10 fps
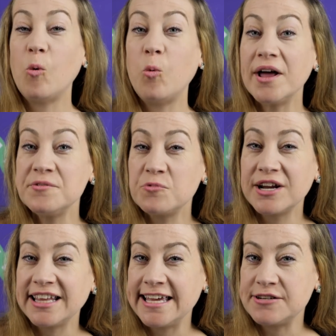One
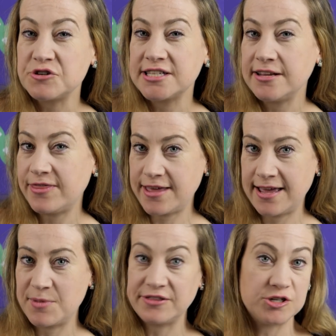really interesting
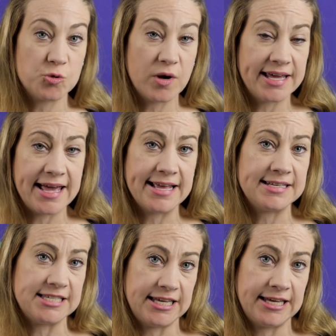thing about the
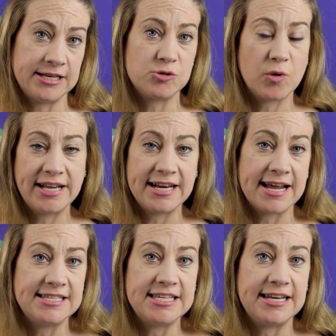2018
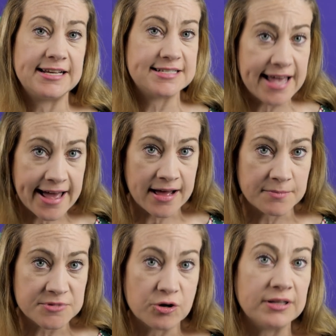2019
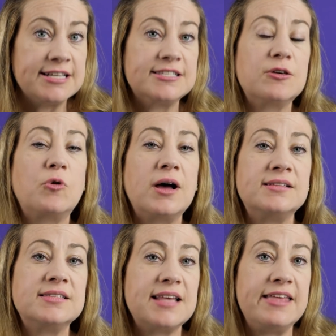exams, or at least the
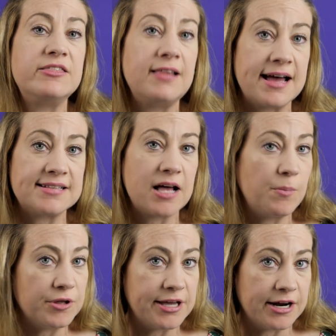ones in the last
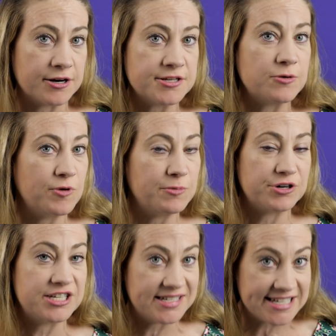couple years, and we
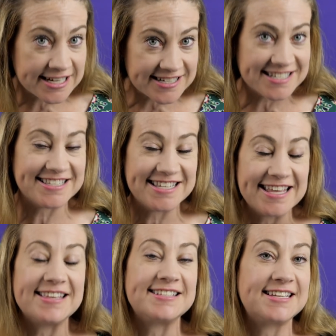predict to
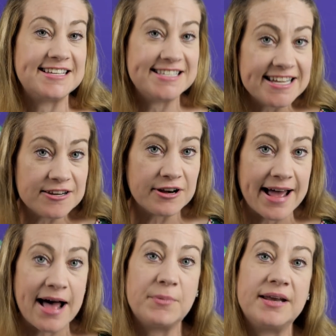see this continue to
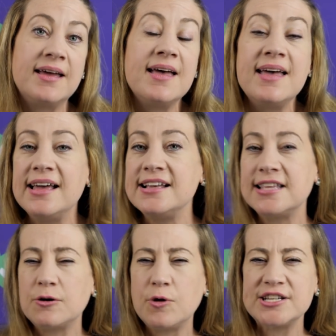happen,
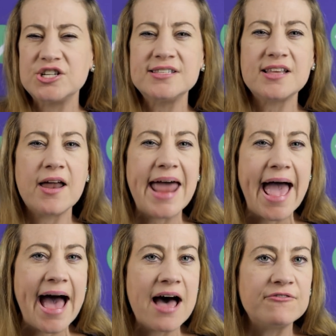is that questions
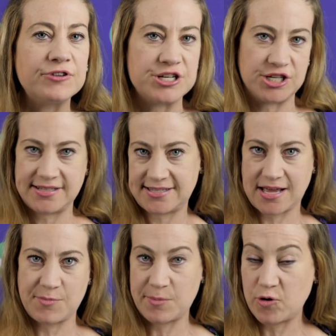on averages
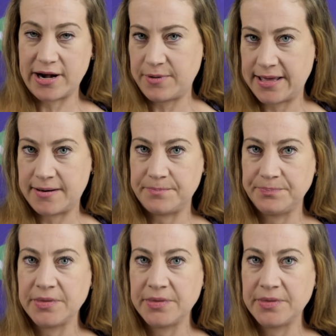come up quite a bit.